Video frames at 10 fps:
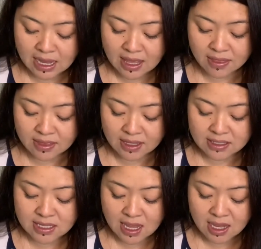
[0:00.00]
and the
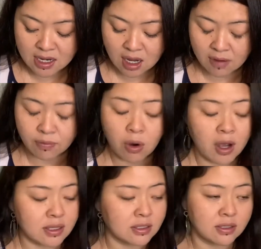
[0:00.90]
Ten of
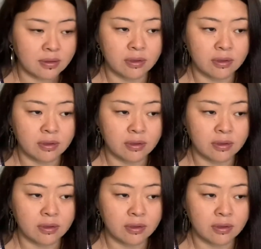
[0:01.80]
Wands.